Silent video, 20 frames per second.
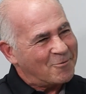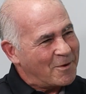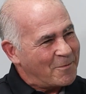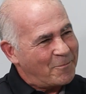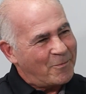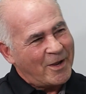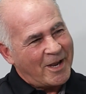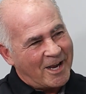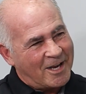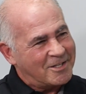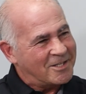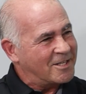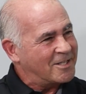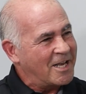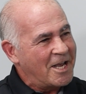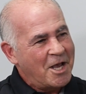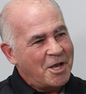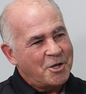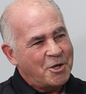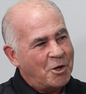of repairs
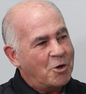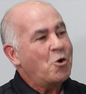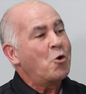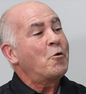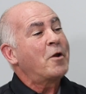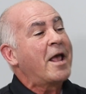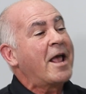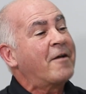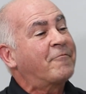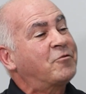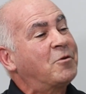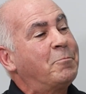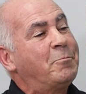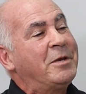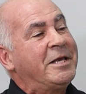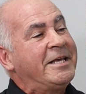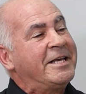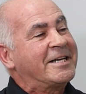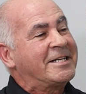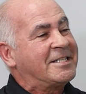is, you don't have to
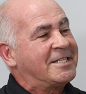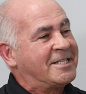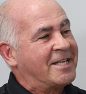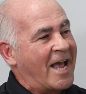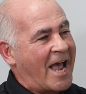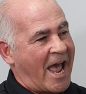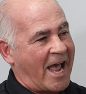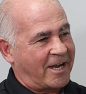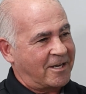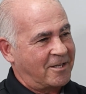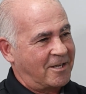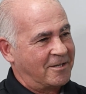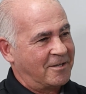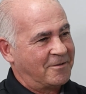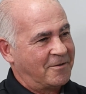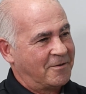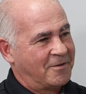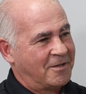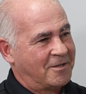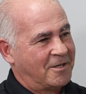be exact.
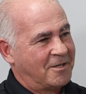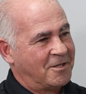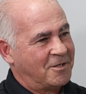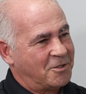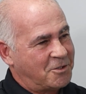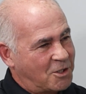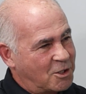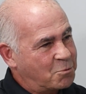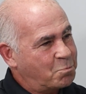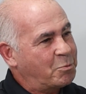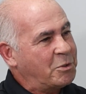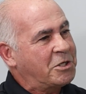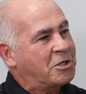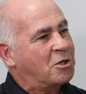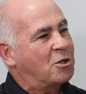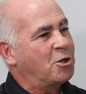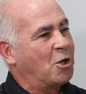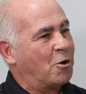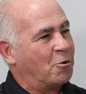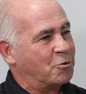Just be
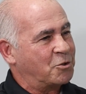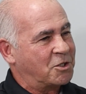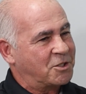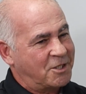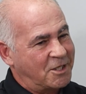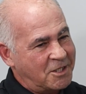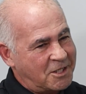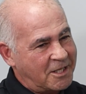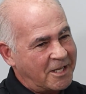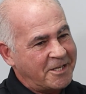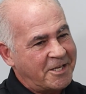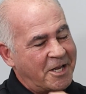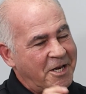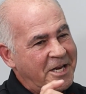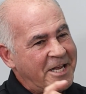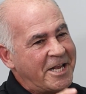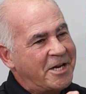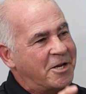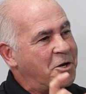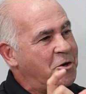close. You
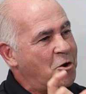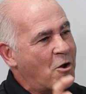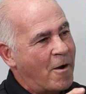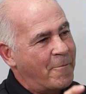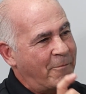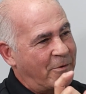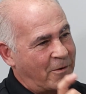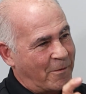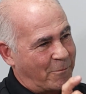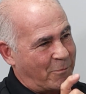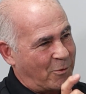need a number to